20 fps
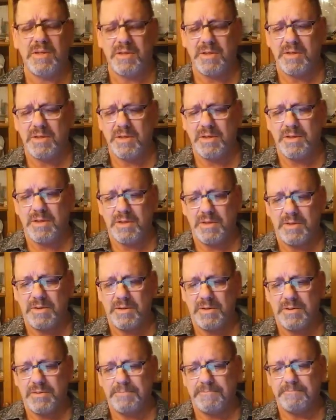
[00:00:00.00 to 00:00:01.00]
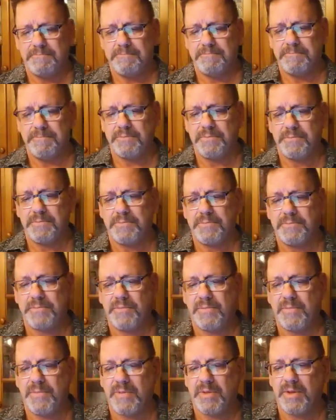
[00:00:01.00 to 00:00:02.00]

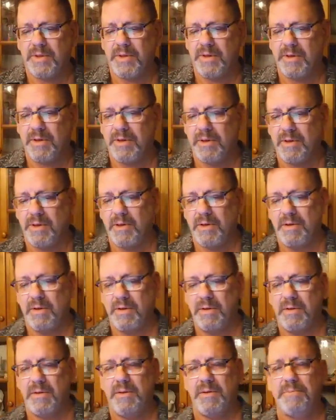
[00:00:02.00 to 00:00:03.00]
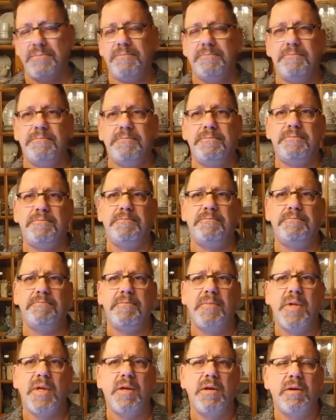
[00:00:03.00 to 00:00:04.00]

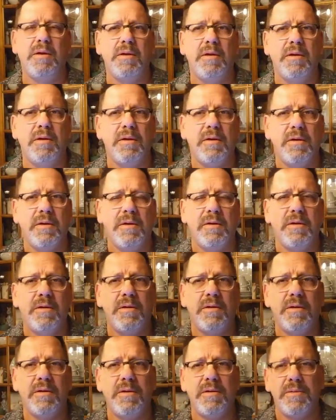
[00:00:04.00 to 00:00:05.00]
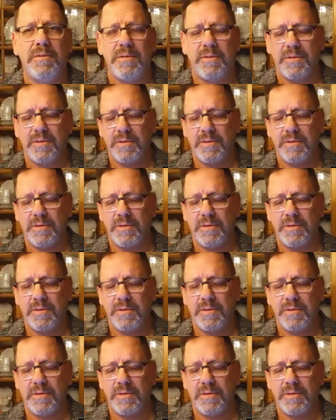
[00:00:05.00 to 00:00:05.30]
[no speech]